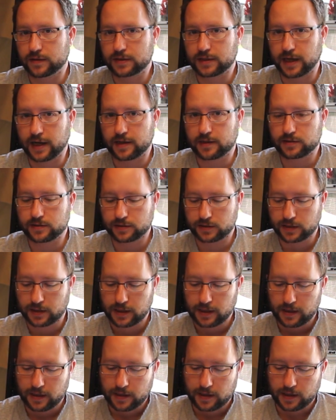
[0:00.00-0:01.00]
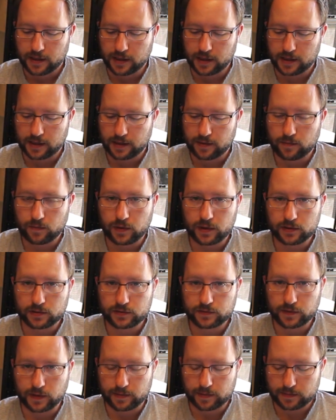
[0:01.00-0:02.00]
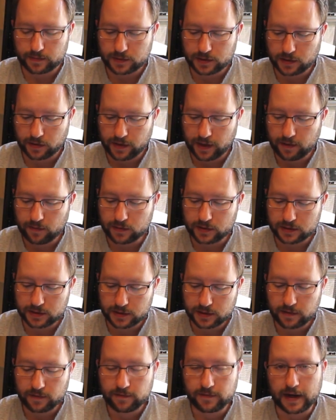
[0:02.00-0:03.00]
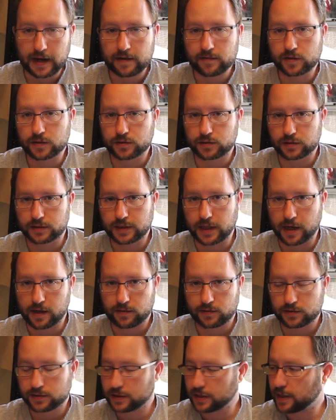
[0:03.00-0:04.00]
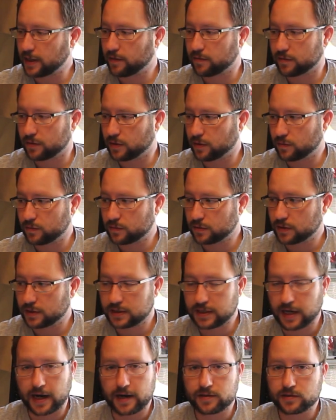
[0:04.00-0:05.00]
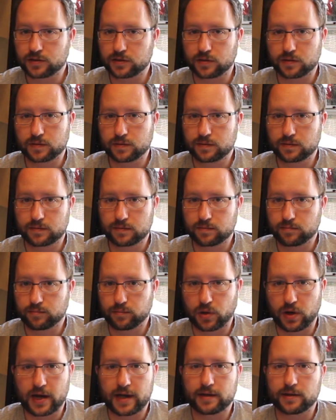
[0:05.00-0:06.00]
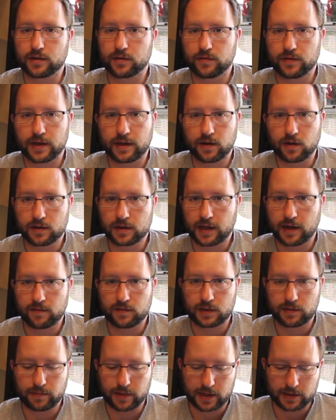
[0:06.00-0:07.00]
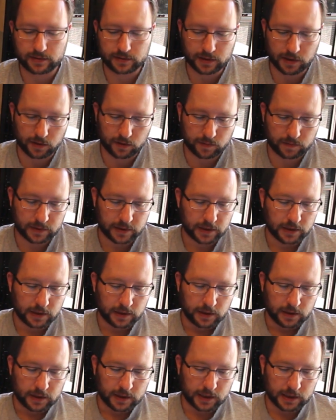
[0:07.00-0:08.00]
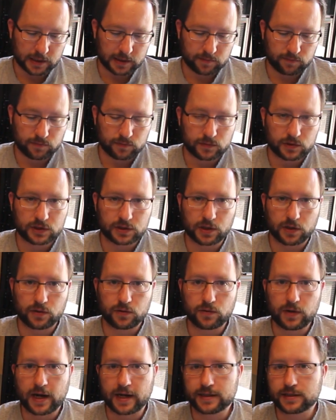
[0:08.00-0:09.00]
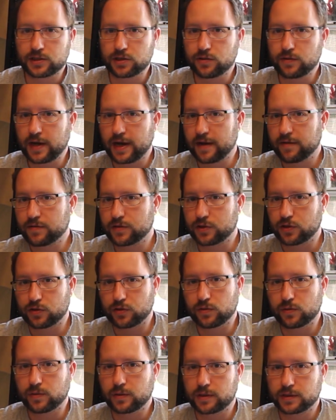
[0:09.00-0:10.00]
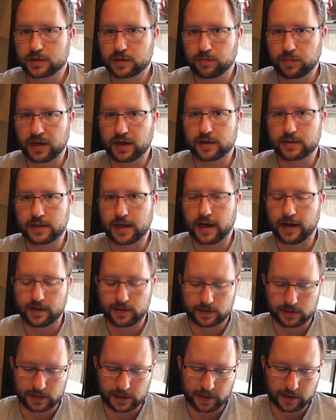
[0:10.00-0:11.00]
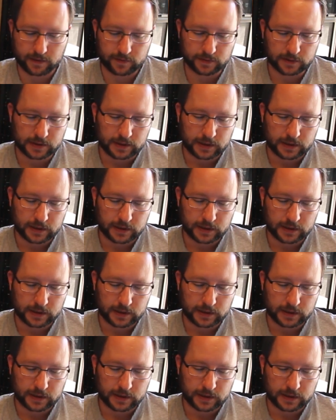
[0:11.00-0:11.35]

the tires and wheels from him. So that was $500, and the tires are brand new. They hardly have any miles on them. So I do have two spare tires now.